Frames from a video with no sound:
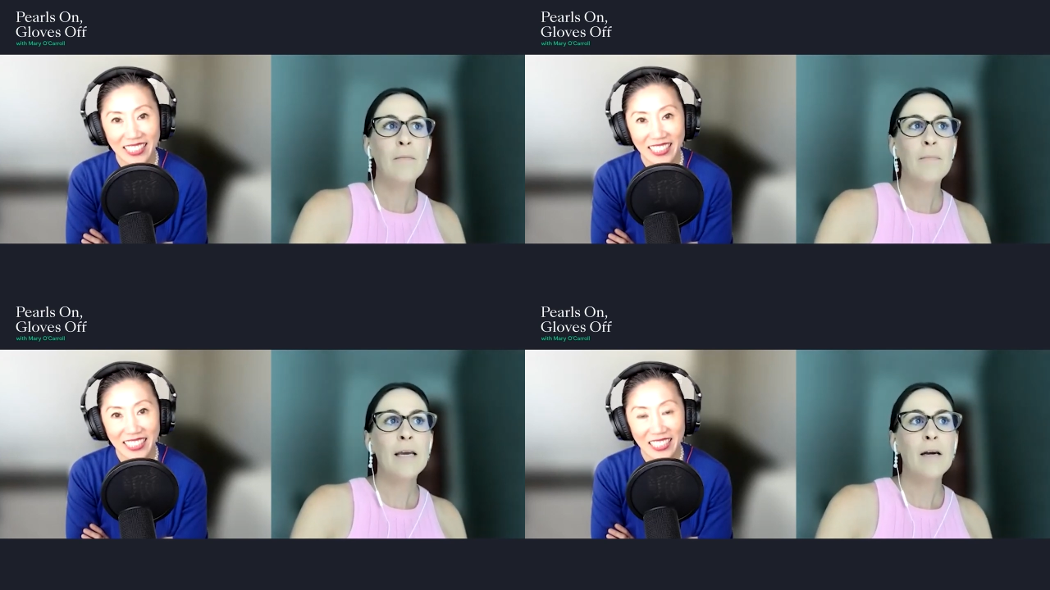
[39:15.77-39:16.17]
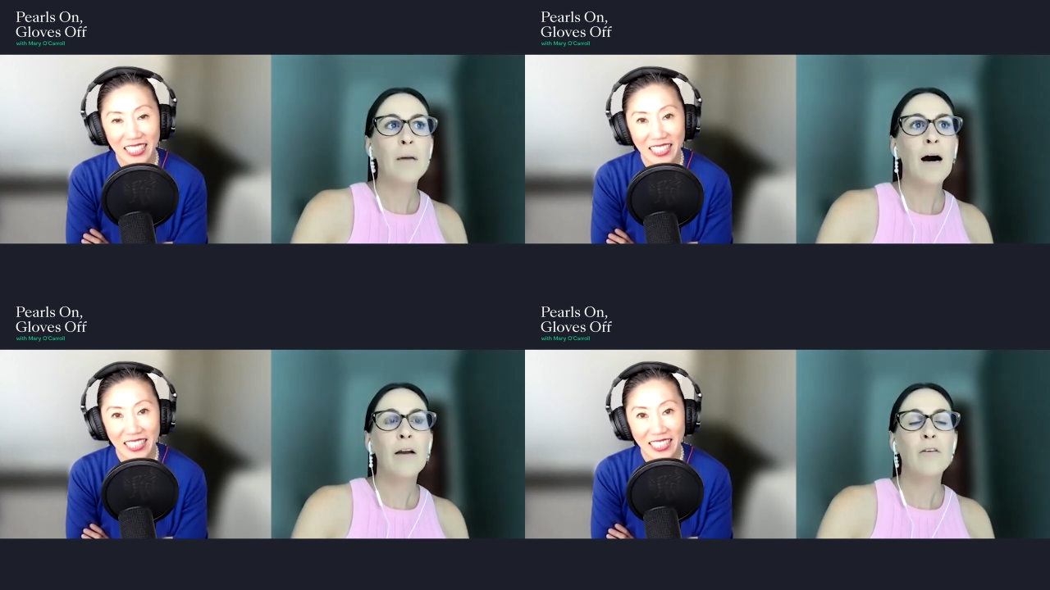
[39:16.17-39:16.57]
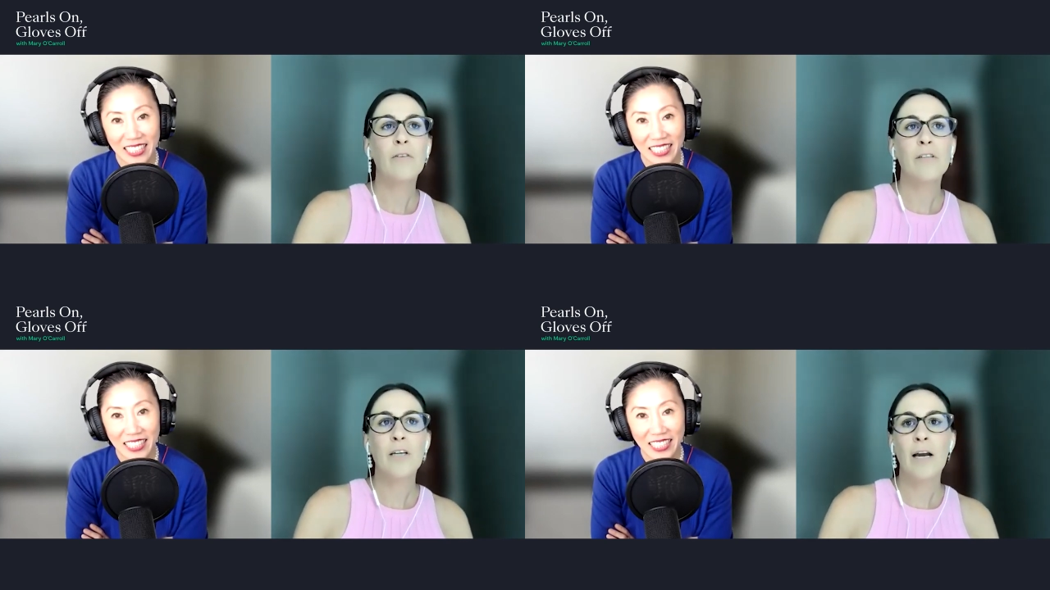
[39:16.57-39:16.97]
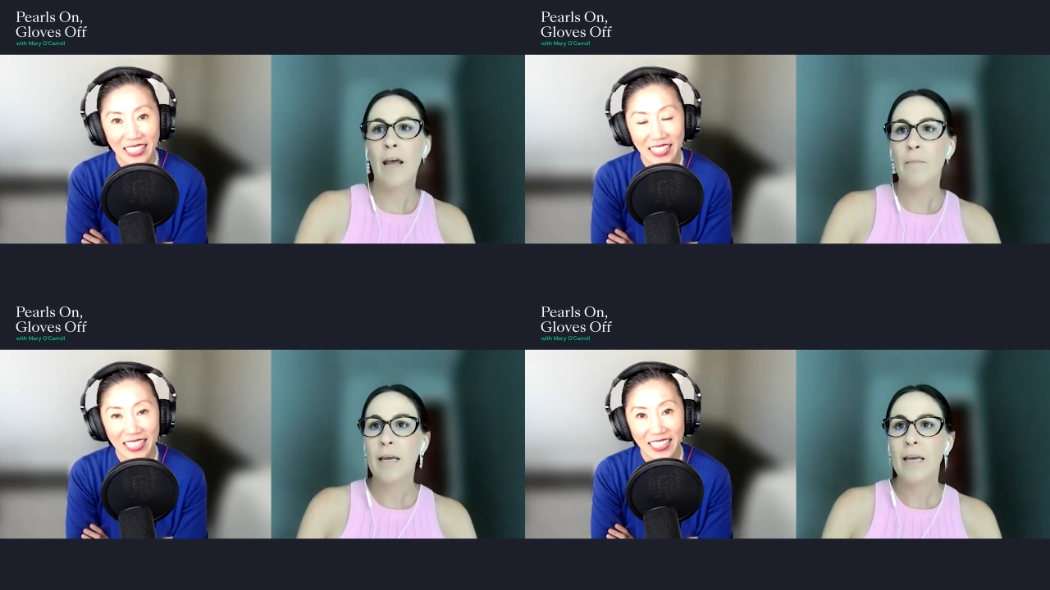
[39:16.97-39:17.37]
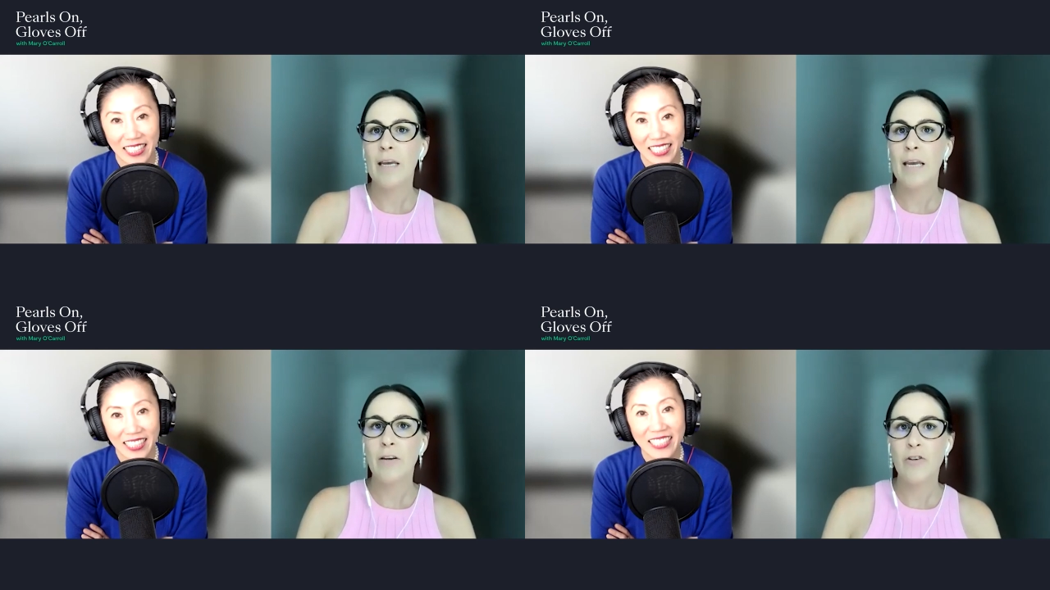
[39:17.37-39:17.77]
Speaker 1: being a part of a dynamic,
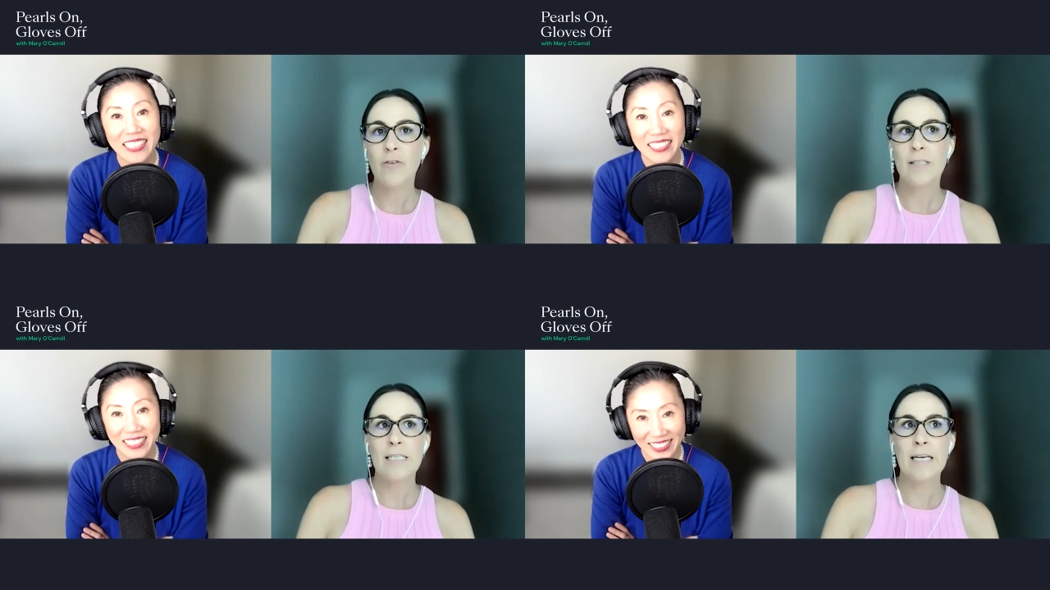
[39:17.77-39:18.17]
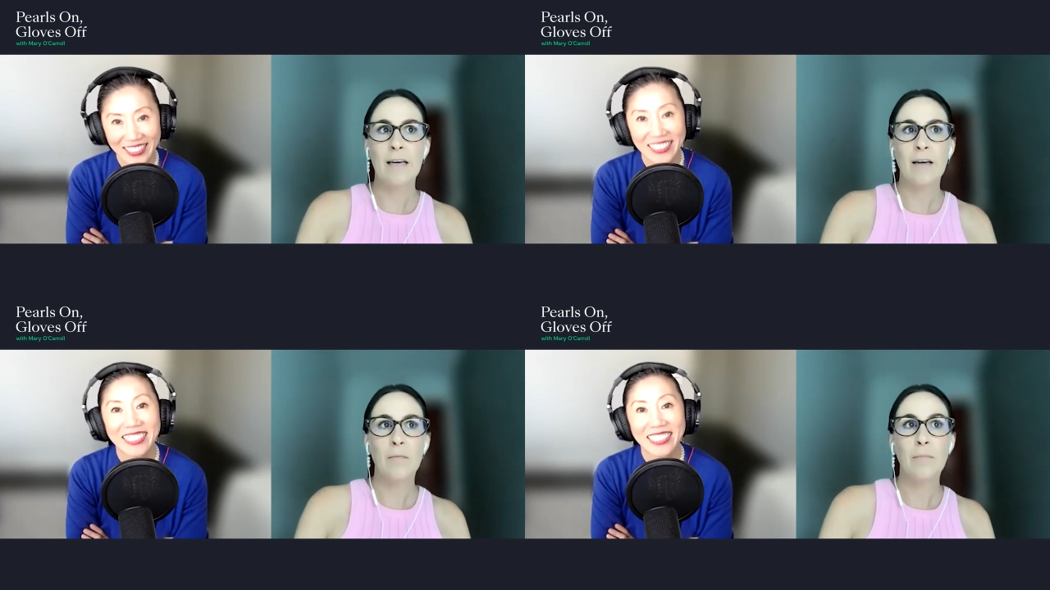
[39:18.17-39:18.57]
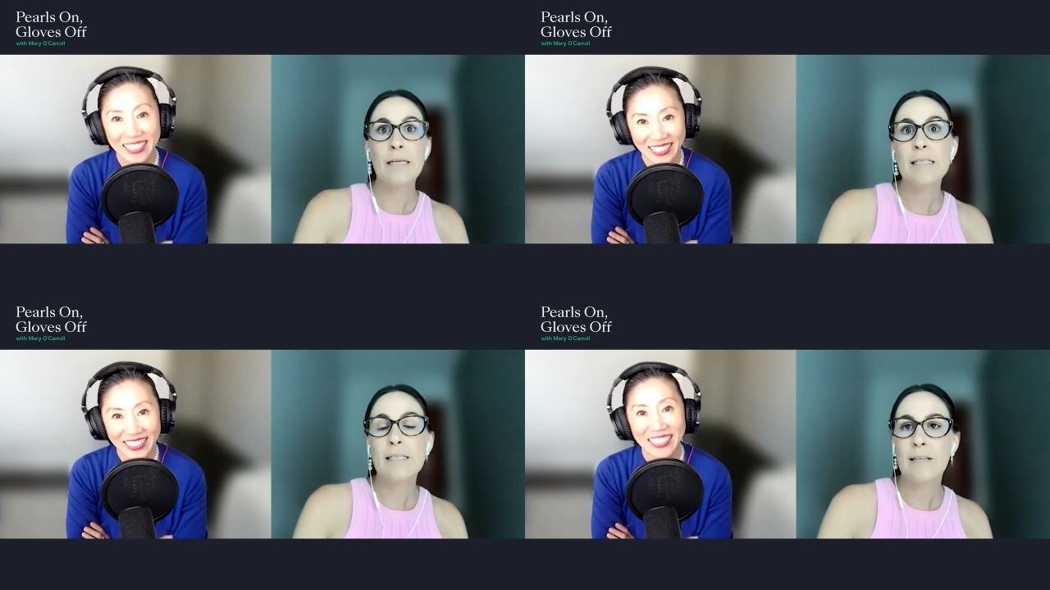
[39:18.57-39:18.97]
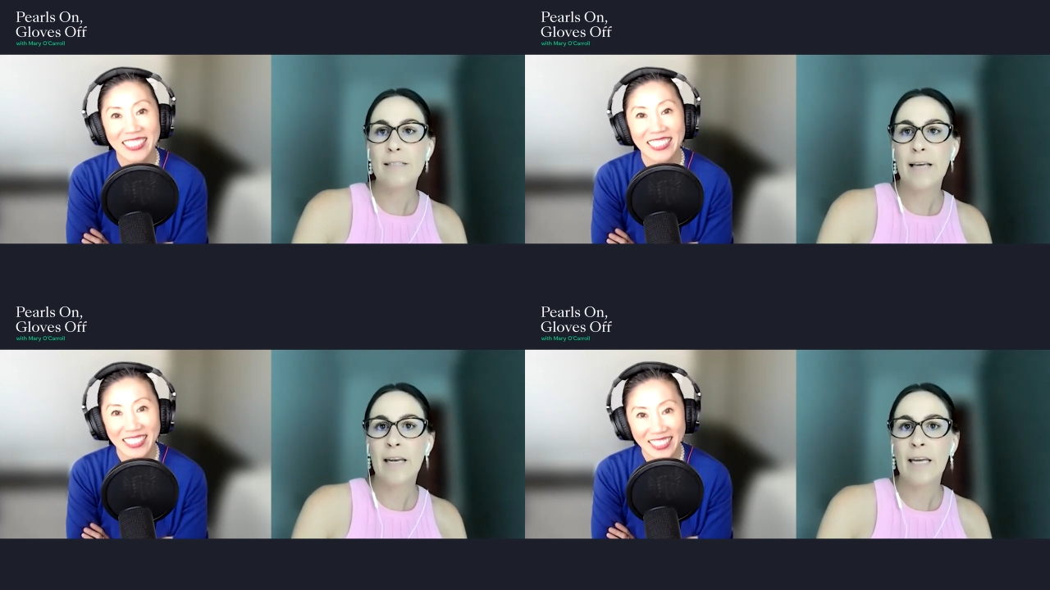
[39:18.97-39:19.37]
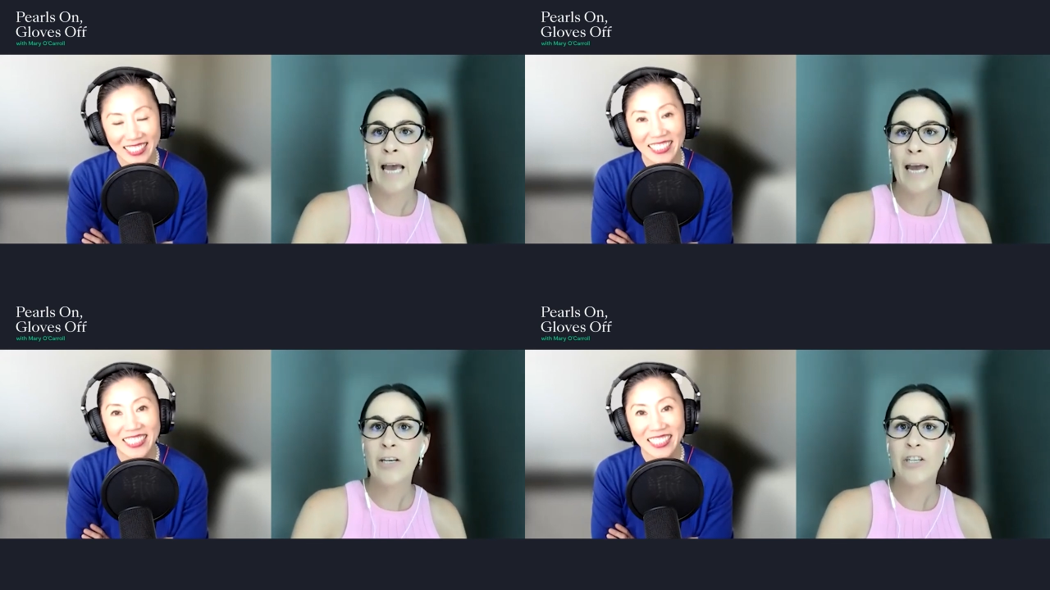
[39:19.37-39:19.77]
interesting business and
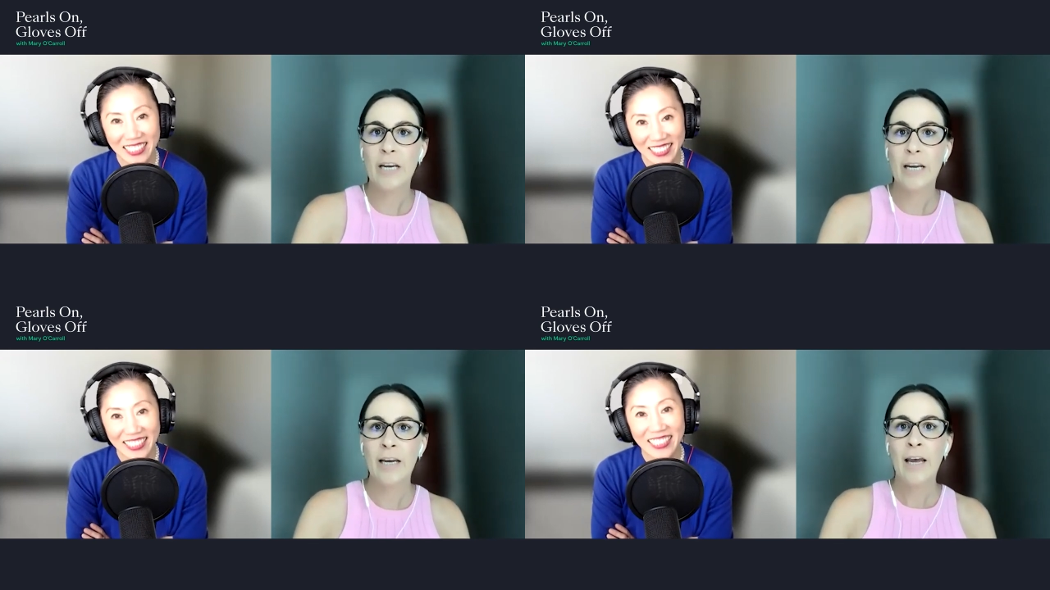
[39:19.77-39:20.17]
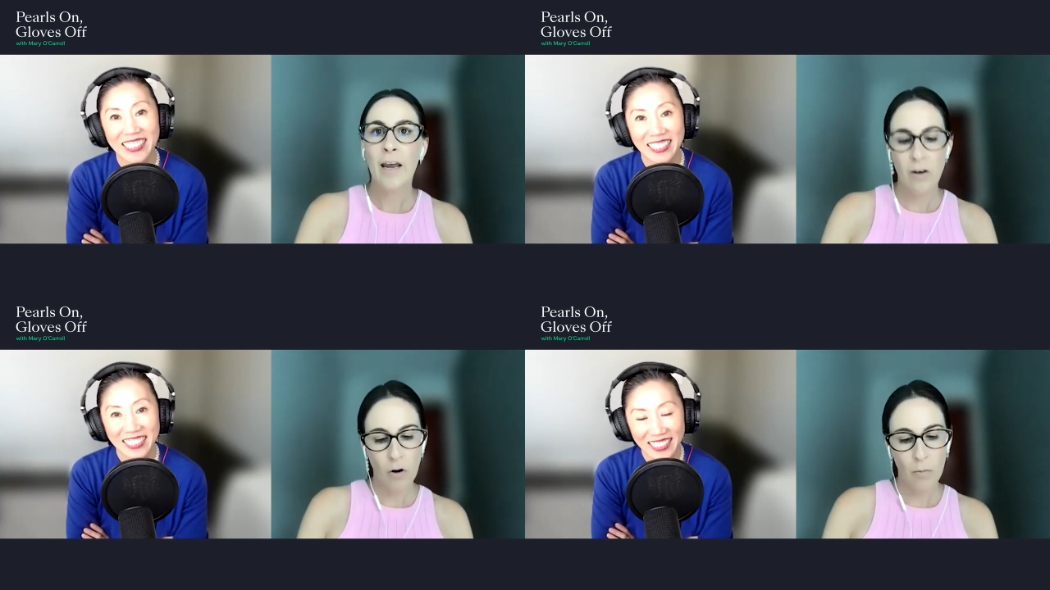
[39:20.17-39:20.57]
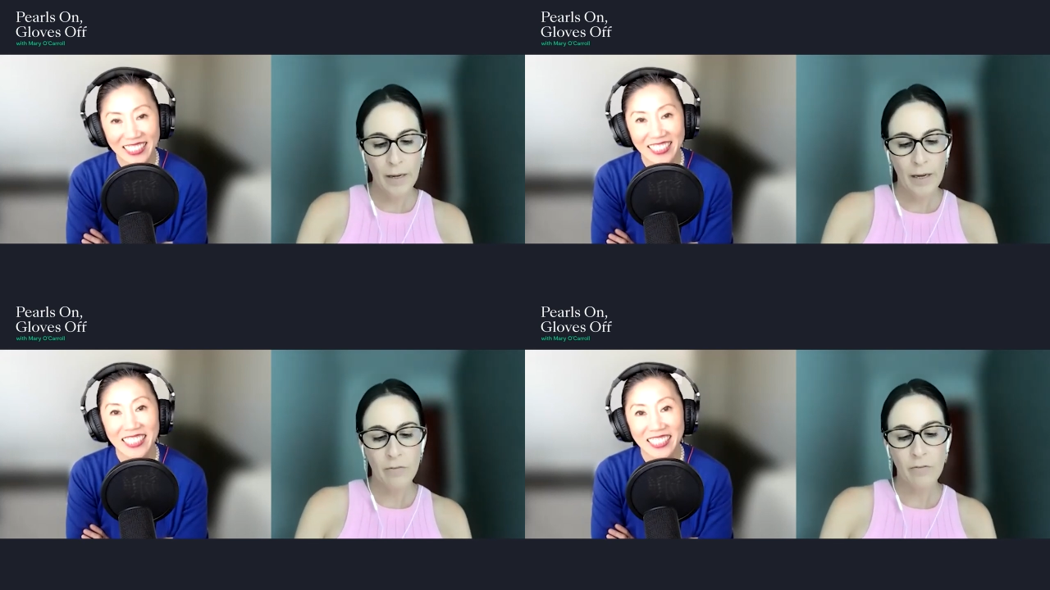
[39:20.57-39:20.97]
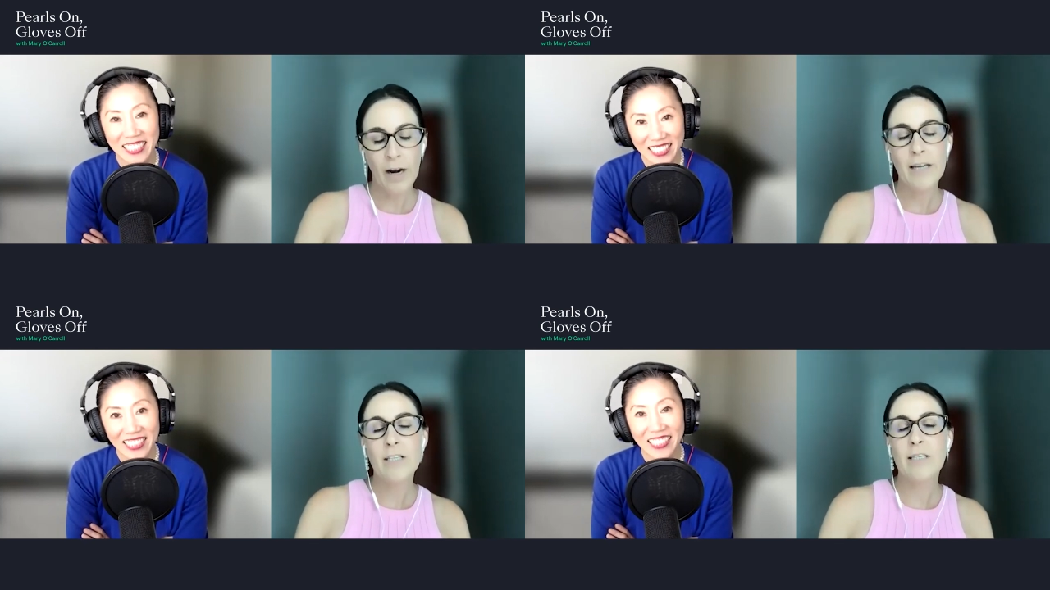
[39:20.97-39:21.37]
engaging and not being afraid to